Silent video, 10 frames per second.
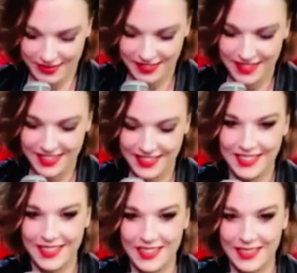as
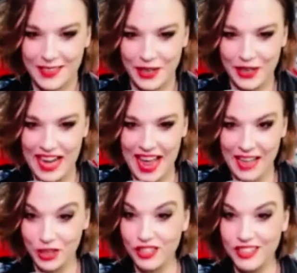
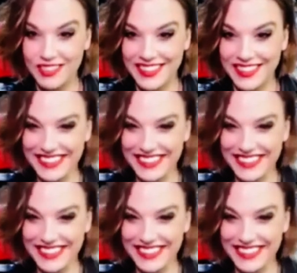Lzzy as your friend